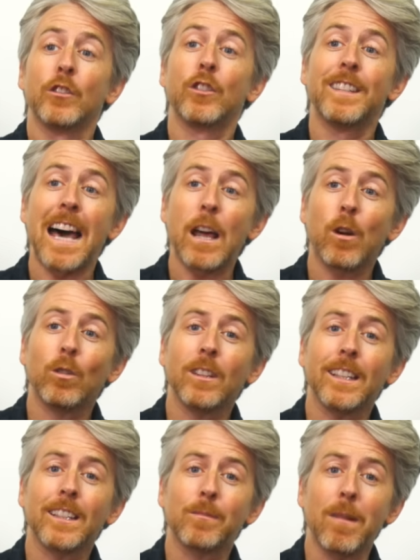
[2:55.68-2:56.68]
So not
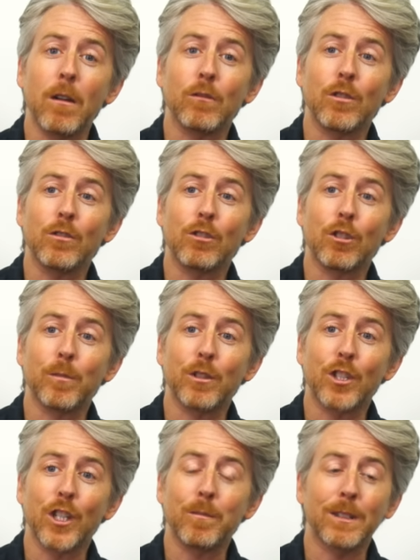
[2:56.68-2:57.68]
only is Mountain Dew super
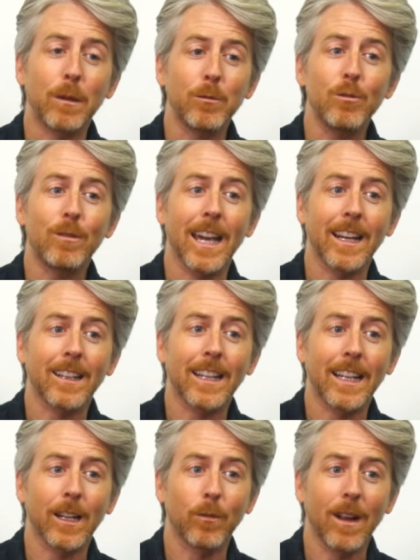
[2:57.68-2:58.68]
cheap, but then when you get it
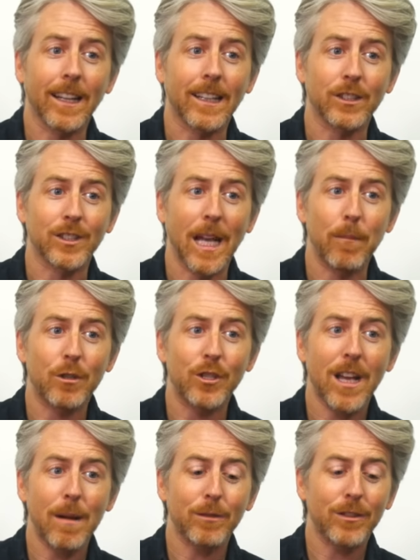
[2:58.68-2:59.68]
like at a sandwich
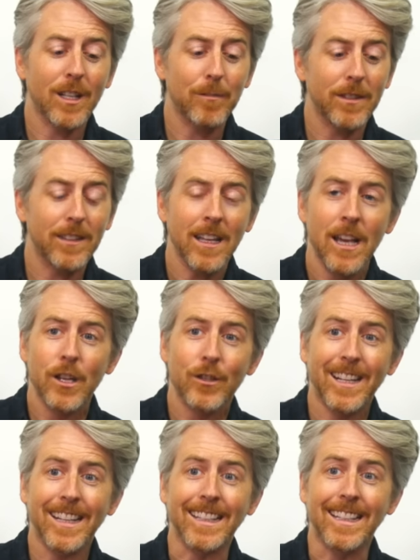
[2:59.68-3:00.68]
shop or something, you're
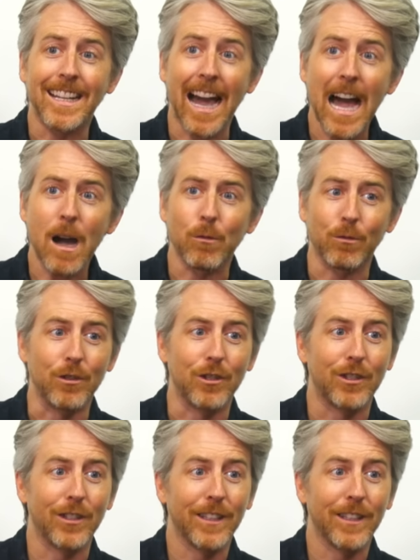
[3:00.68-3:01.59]
getting gouged.